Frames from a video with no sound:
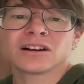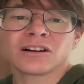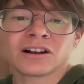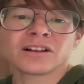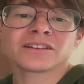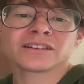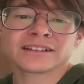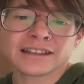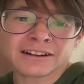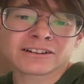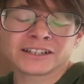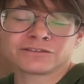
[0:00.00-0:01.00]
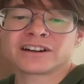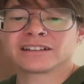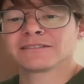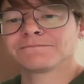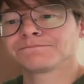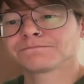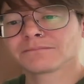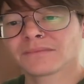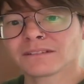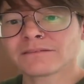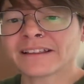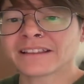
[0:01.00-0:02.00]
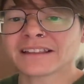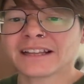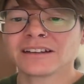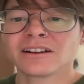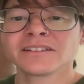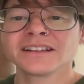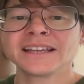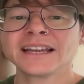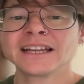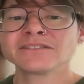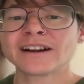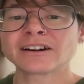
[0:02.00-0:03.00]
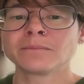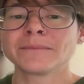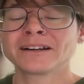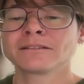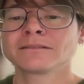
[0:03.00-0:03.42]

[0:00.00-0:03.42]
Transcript: On the clarity front, rather than on the environmental